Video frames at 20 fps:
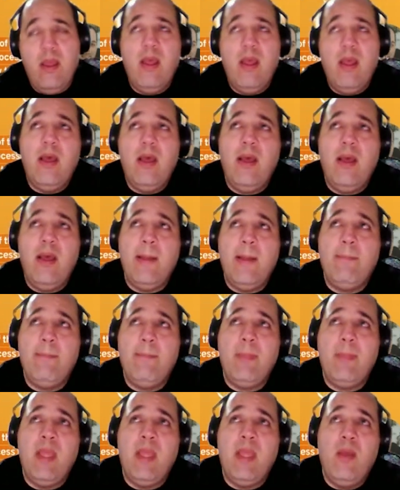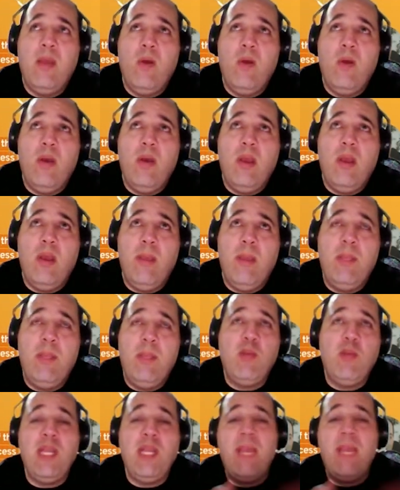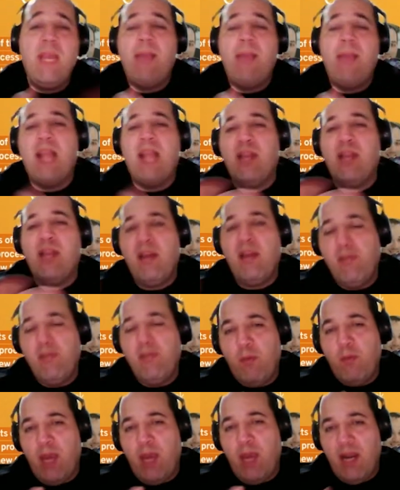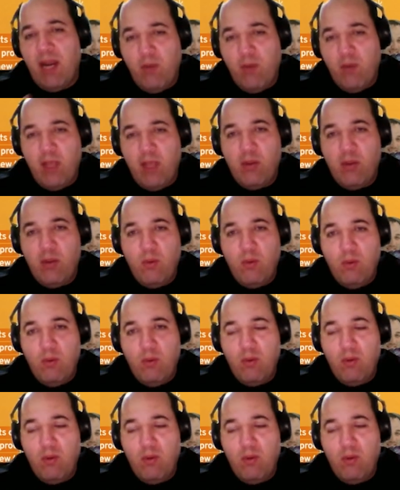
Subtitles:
Between the impacts that we are going to